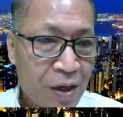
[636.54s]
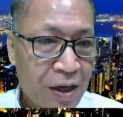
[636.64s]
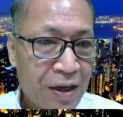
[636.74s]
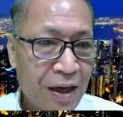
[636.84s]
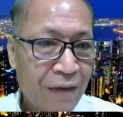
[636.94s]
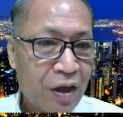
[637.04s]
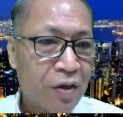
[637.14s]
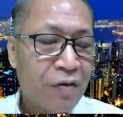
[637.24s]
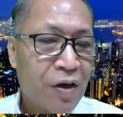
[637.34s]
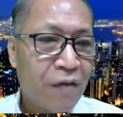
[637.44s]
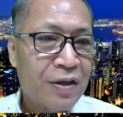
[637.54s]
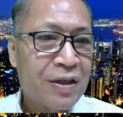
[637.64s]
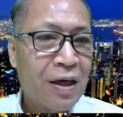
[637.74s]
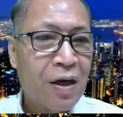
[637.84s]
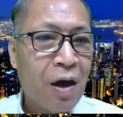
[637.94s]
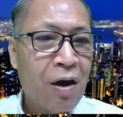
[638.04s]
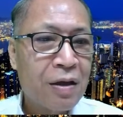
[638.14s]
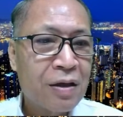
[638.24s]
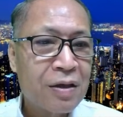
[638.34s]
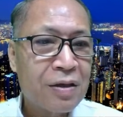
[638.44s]
After the officer gone,
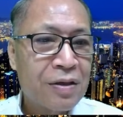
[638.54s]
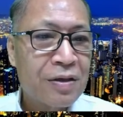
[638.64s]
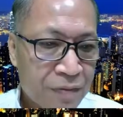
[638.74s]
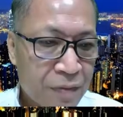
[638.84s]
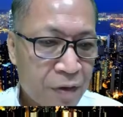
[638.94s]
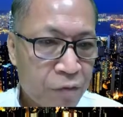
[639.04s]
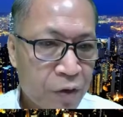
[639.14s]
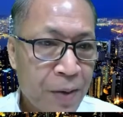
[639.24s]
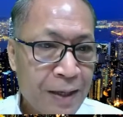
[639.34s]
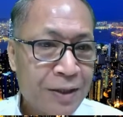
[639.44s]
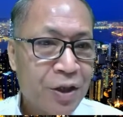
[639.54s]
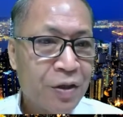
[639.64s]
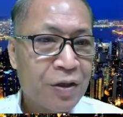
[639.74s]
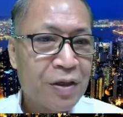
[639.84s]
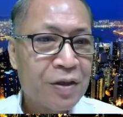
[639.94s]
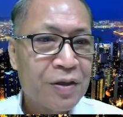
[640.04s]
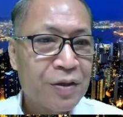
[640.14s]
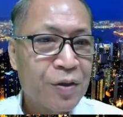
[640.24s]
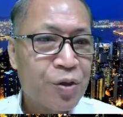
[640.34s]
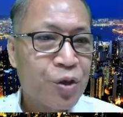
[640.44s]
you replace
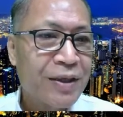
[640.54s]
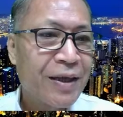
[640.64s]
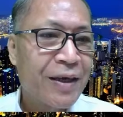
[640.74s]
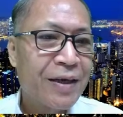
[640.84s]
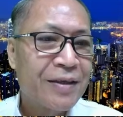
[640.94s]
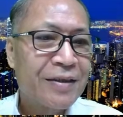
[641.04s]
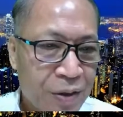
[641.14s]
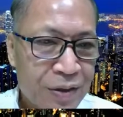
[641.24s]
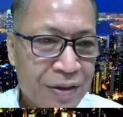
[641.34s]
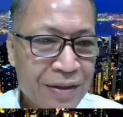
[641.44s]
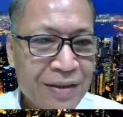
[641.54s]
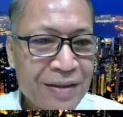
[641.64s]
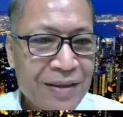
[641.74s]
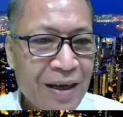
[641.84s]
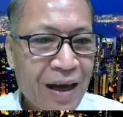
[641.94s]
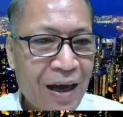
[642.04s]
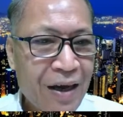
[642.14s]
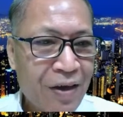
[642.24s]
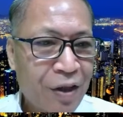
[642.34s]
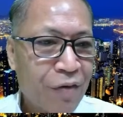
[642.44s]
the tree there.
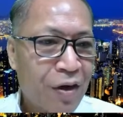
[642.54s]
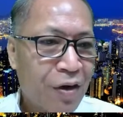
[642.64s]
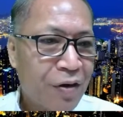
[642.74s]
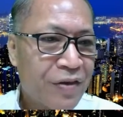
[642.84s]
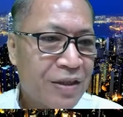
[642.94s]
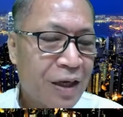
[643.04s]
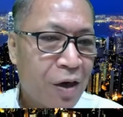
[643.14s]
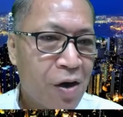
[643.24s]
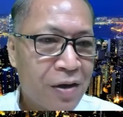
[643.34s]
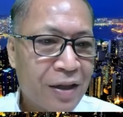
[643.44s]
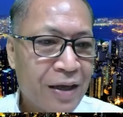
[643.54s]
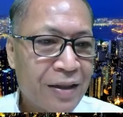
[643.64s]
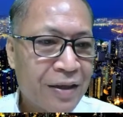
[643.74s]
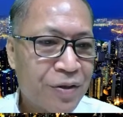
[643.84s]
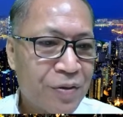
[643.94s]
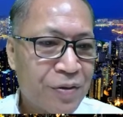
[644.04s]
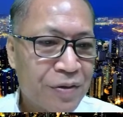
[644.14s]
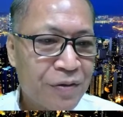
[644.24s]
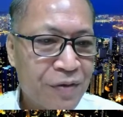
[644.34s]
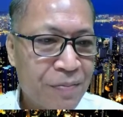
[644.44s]
When the officer gone, then you
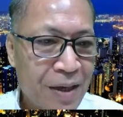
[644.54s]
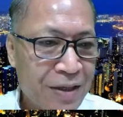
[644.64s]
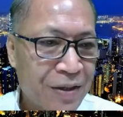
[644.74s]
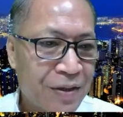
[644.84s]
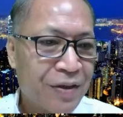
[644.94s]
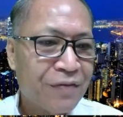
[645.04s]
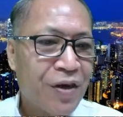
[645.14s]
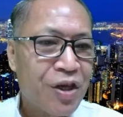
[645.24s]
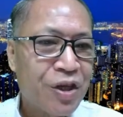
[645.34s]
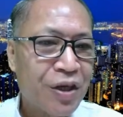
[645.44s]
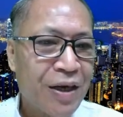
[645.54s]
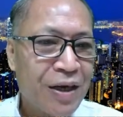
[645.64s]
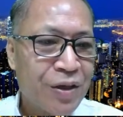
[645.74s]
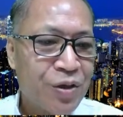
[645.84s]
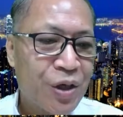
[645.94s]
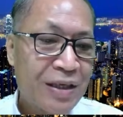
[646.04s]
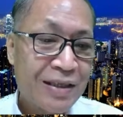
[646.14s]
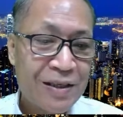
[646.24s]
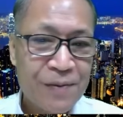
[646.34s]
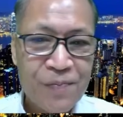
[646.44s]
replace the furniture and the trees.
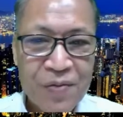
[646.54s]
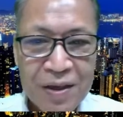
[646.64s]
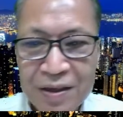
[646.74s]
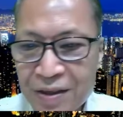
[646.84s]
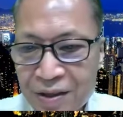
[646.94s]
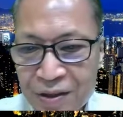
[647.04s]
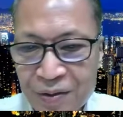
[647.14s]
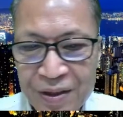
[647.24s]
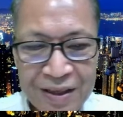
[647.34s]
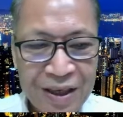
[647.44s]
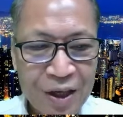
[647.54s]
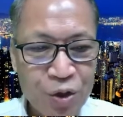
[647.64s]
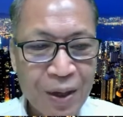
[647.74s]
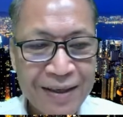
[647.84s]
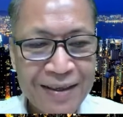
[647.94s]
So this is a trick.